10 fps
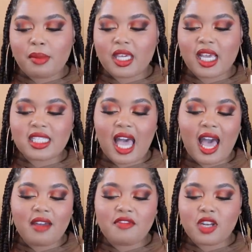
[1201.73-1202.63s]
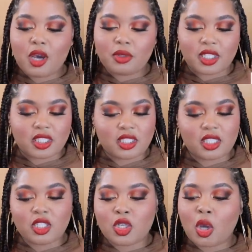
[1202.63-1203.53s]
because I've
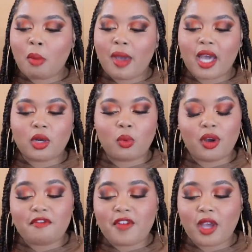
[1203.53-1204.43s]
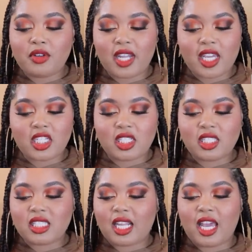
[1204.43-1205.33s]
noticed no matter what
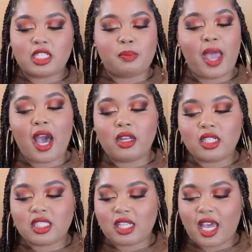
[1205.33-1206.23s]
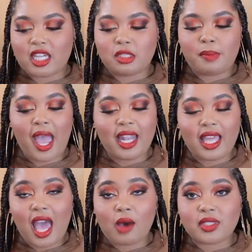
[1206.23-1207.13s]
foundation / powder /
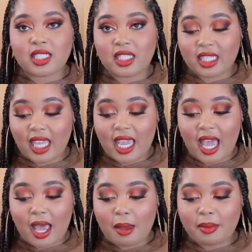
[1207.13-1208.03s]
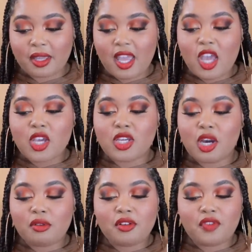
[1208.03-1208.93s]
palette I was looking up,
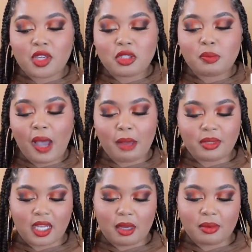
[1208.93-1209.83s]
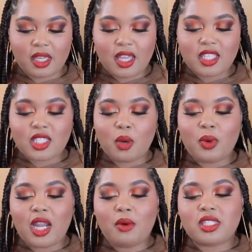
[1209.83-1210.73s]
your reviews popped up. So
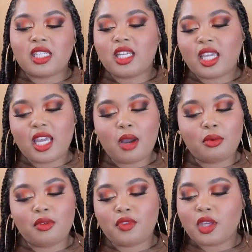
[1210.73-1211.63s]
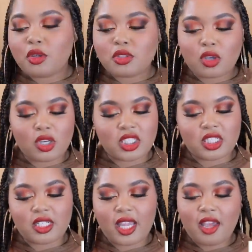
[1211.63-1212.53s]
when I was looking up reviews on
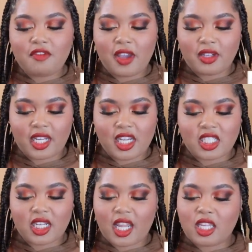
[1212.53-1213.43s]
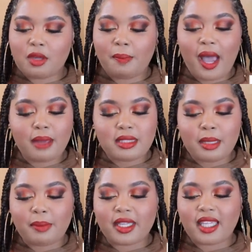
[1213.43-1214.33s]
Chanel foundation and you popped
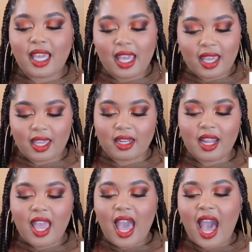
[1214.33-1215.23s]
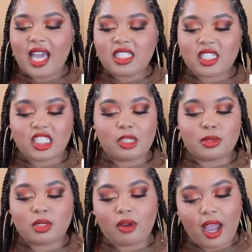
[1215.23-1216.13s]
up again, I just
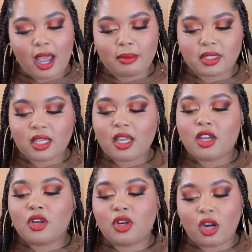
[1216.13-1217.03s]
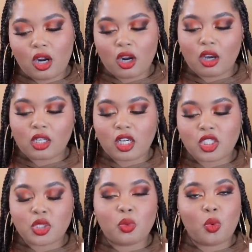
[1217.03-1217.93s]
subscribed, girl,
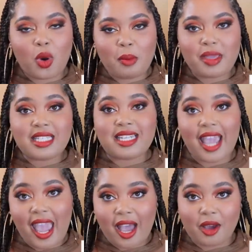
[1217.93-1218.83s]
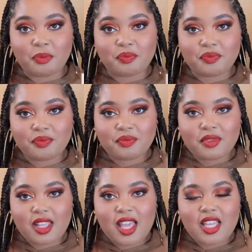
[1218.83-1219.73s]
because you wore me down.
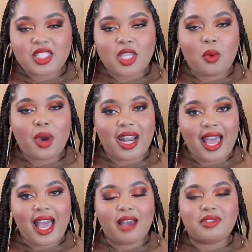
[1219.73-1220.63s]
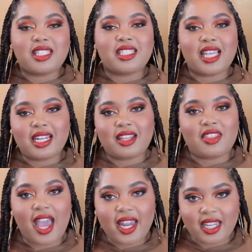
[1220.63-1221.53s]
So what I have to say to
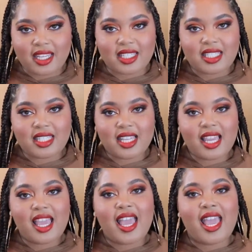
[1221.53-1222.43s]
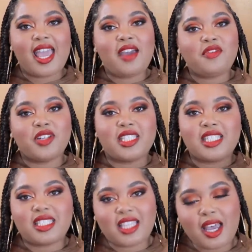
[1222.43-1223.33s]
that is, every
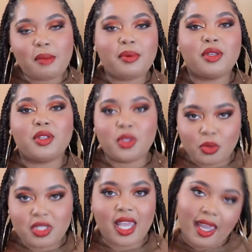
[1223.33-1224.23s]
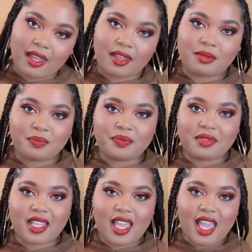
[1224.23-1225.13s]
step you take,
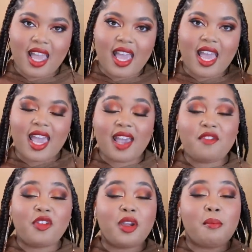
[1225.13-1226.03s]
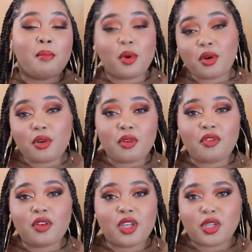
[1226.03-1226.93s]
every
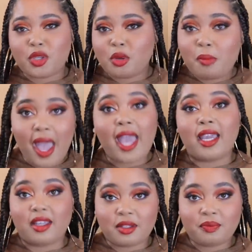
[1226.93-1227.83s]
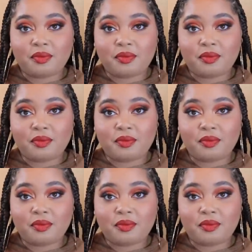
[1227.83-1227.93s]
move you make,